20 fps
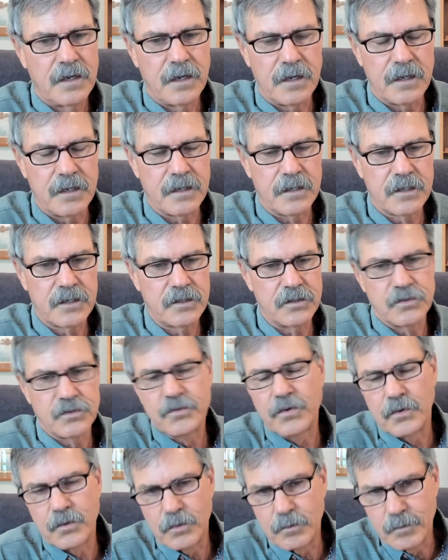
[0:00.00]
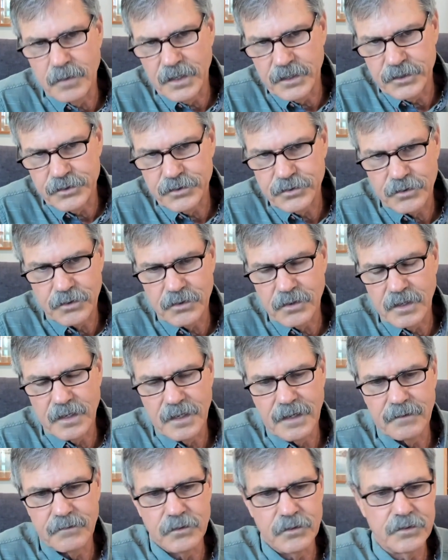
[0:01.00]
uh, control blood sugar
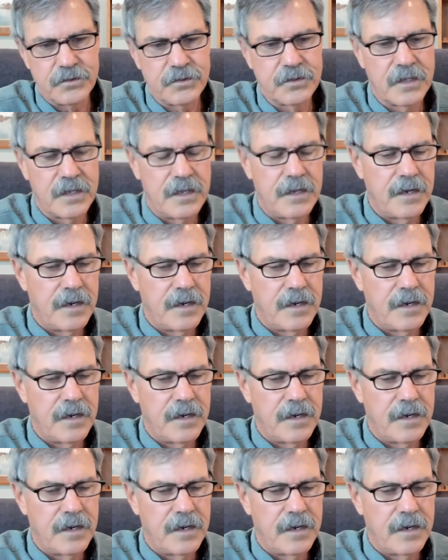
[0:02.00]
levels.